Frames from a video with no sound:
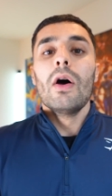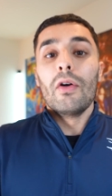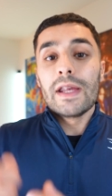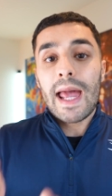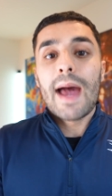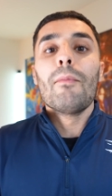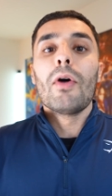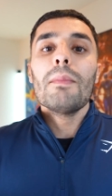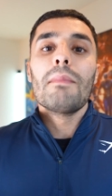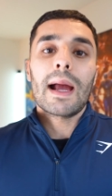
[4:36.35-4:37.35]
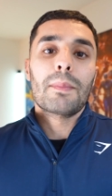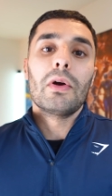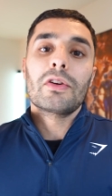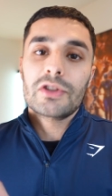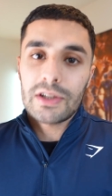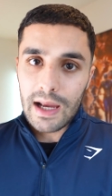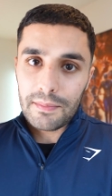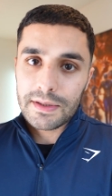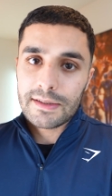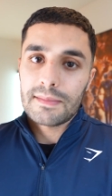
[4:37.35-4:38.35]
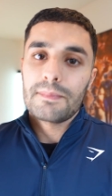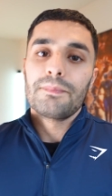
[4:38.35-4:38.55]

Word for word: or the M1 MacBook chips.